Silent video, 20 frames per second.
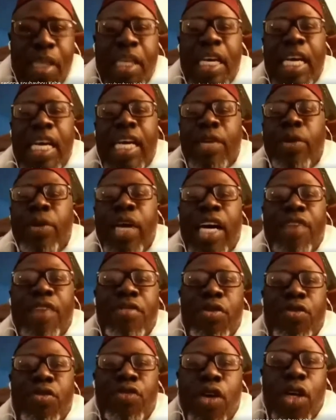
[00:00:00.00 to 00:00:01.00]
and we have
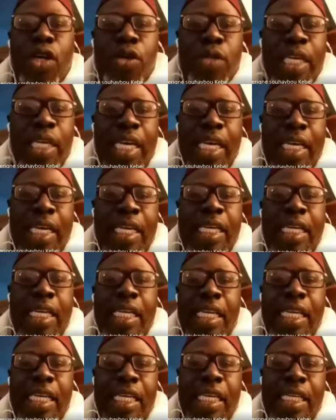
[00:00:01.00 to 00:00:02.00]
to follow their
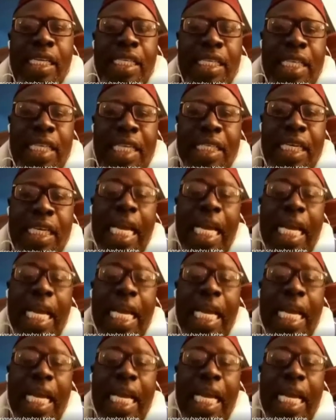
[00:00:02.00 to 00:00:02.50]
instruction.